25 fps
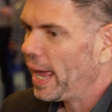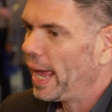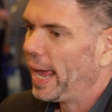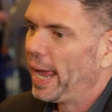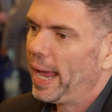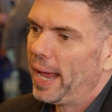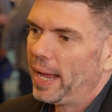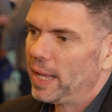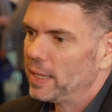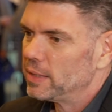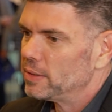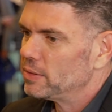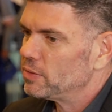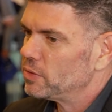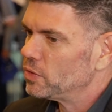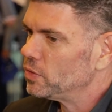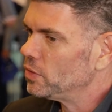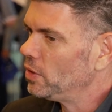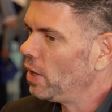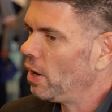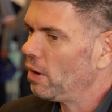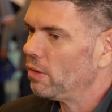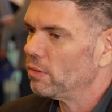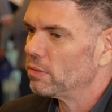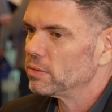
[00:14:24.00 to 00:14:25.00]
and you
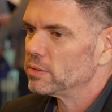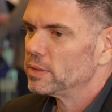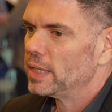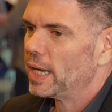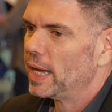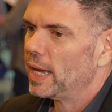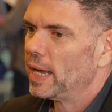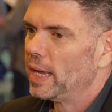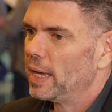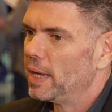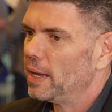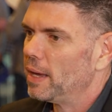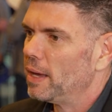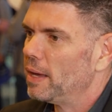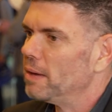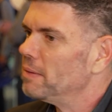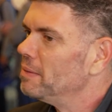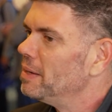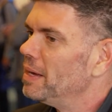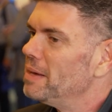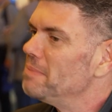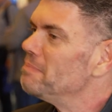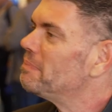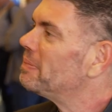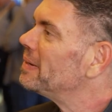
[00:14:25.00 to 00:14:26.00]
know the uh, uh,
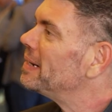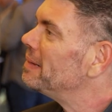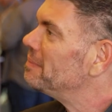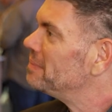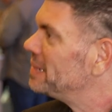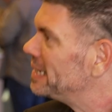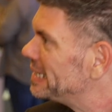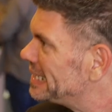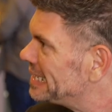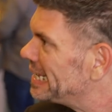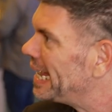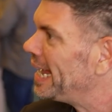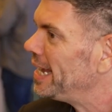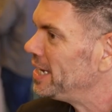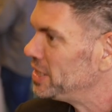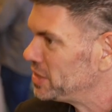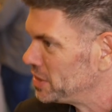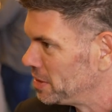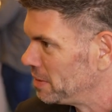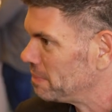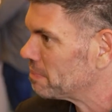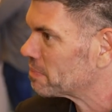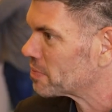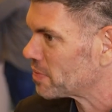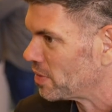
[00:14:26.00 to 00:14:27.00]

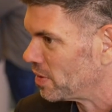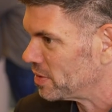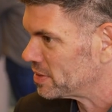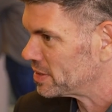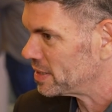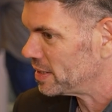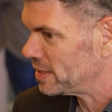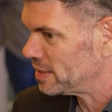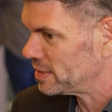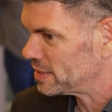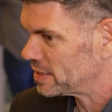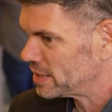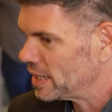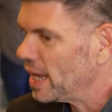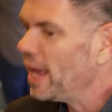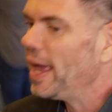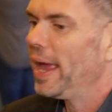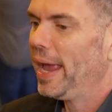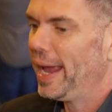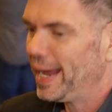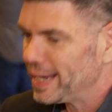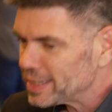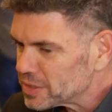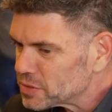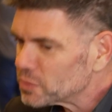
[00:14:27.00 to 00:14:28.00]
implementation process
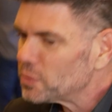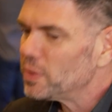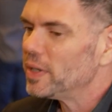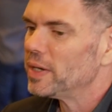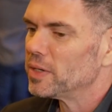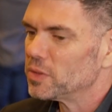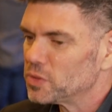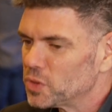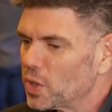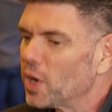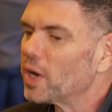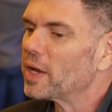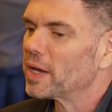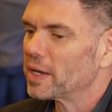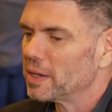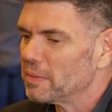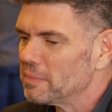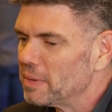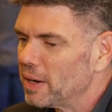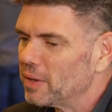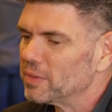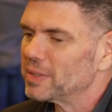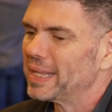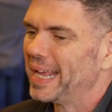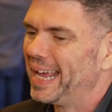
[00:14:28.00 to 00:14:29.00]
as we are talking
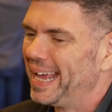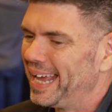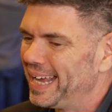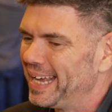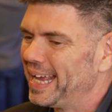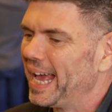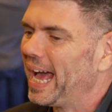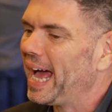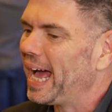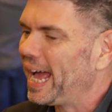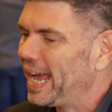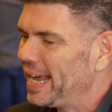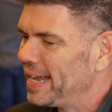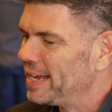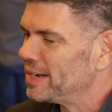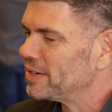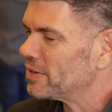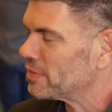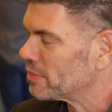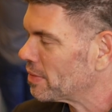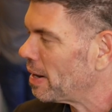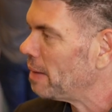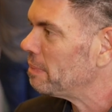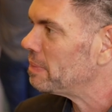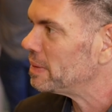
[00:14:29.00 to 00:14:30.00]
about ai and a
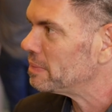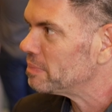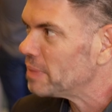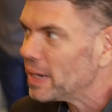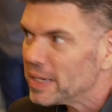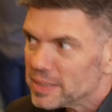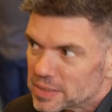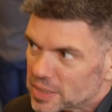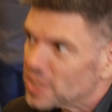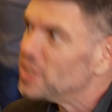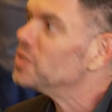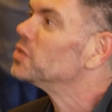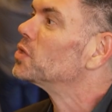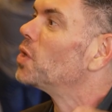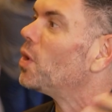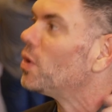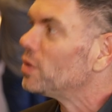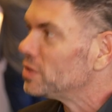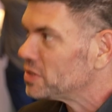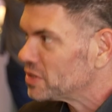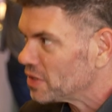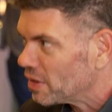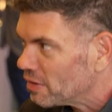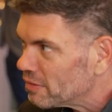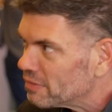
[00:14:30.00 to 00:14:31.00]
rapid pace is
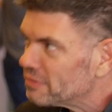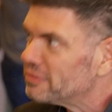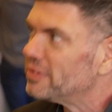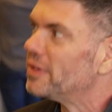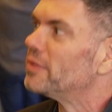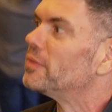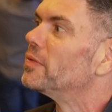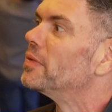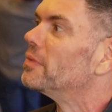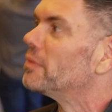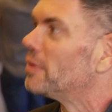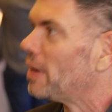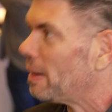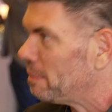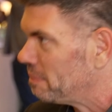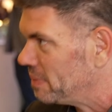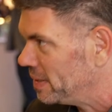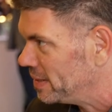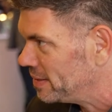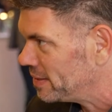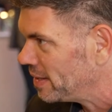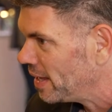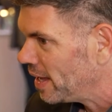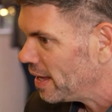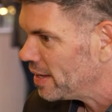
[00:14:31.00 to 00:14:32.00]
also very
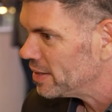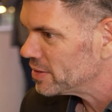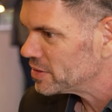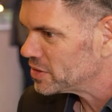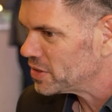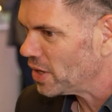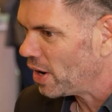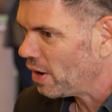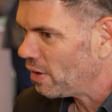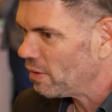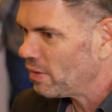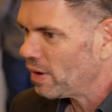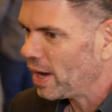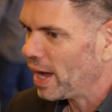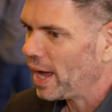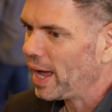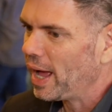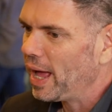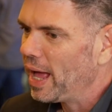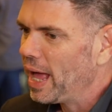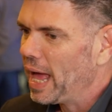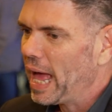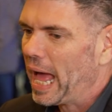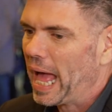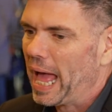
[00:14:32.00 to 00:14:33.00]
rapid so uh,
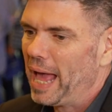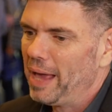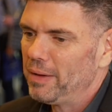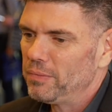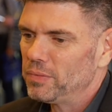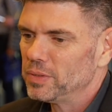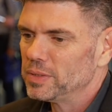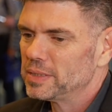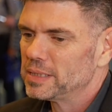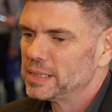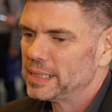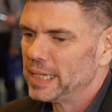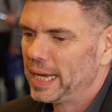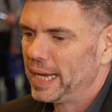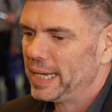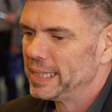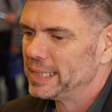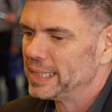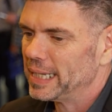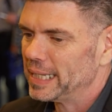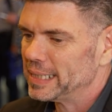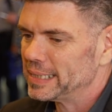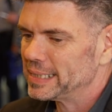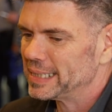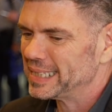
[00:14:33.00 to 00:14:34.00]
i would say
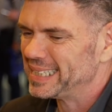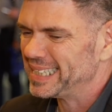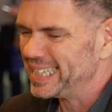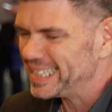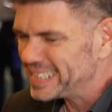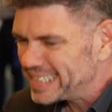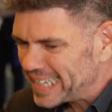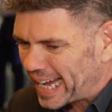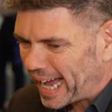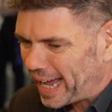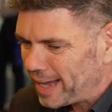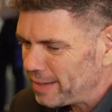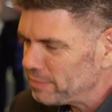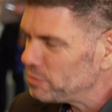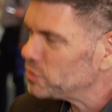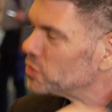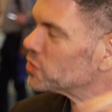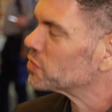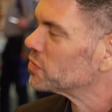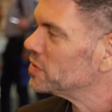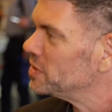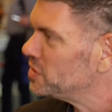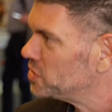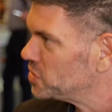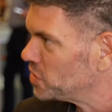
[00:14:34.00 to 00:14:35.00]
that the time to
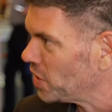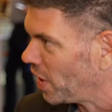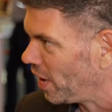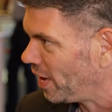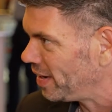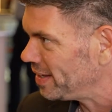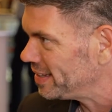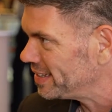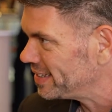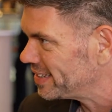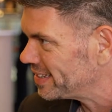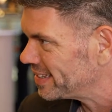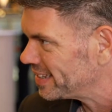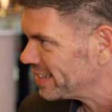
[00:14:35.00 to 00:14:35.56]
resolve